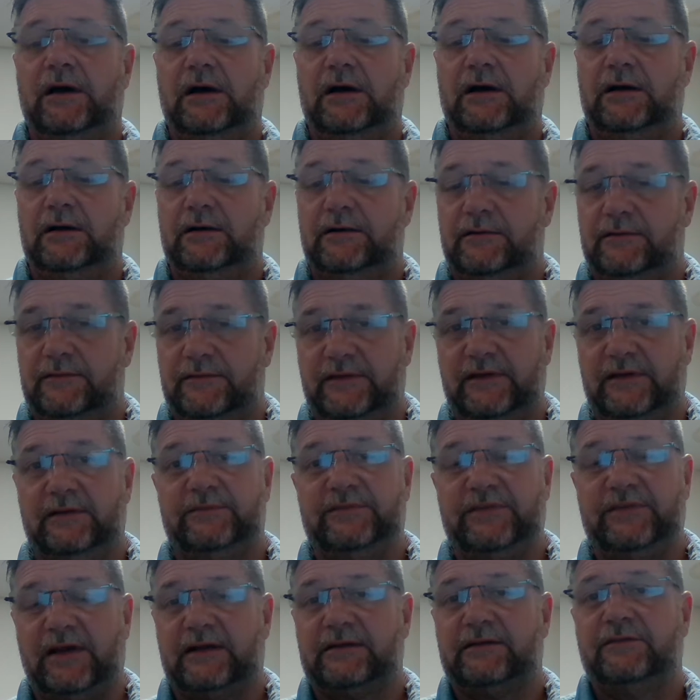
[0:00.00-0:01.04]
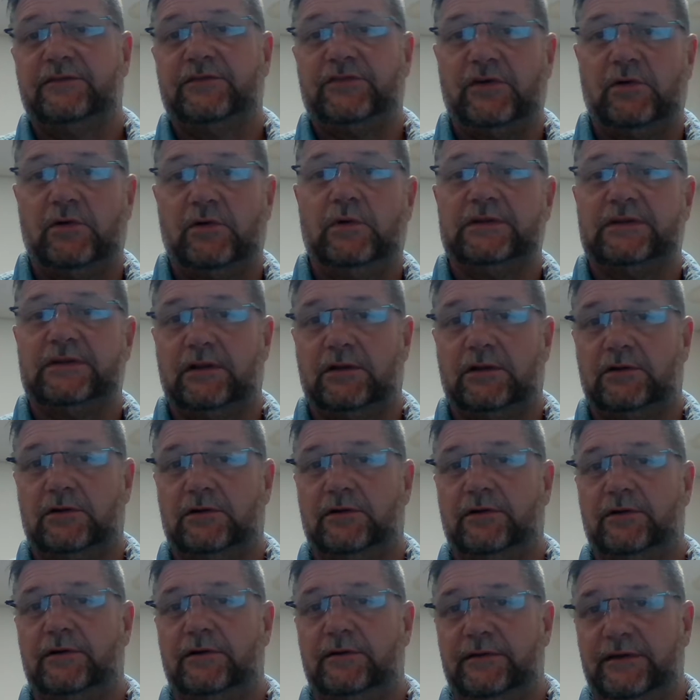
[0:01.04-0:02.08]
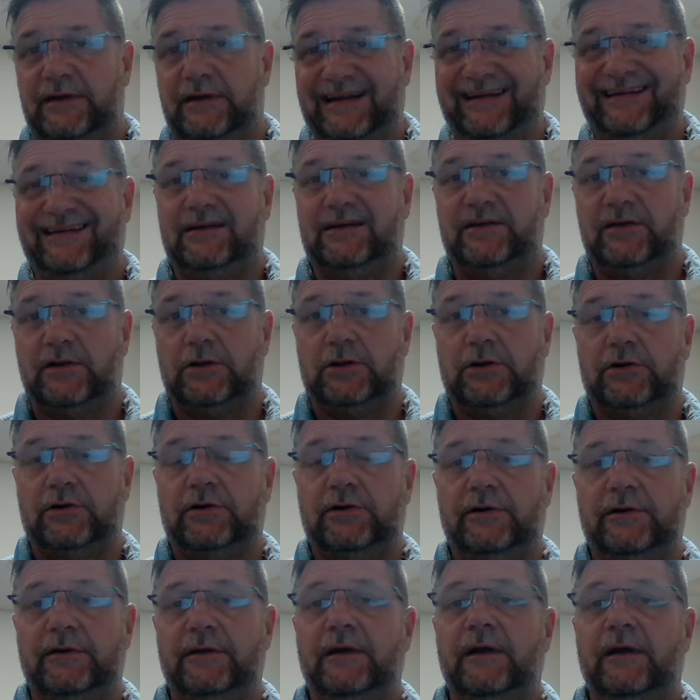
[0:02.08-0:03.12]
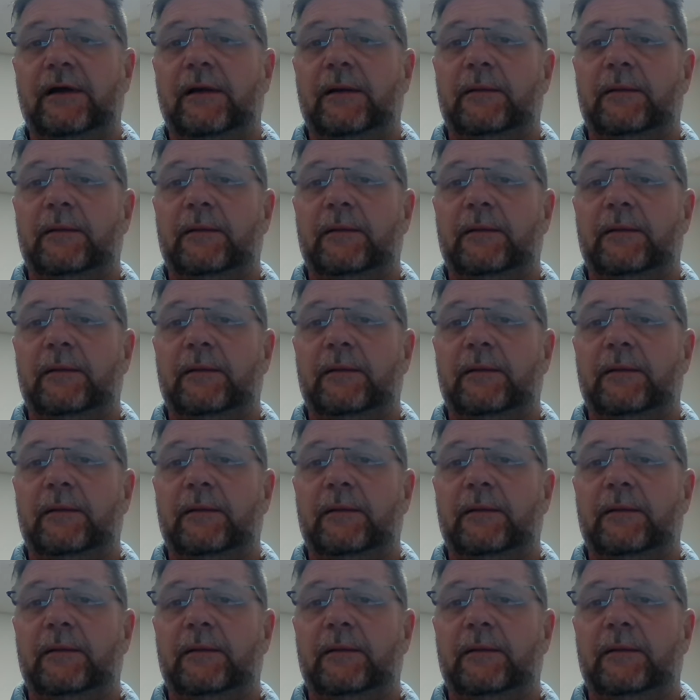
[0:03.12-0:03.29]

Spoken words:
the objective, so what the learner needed to learn.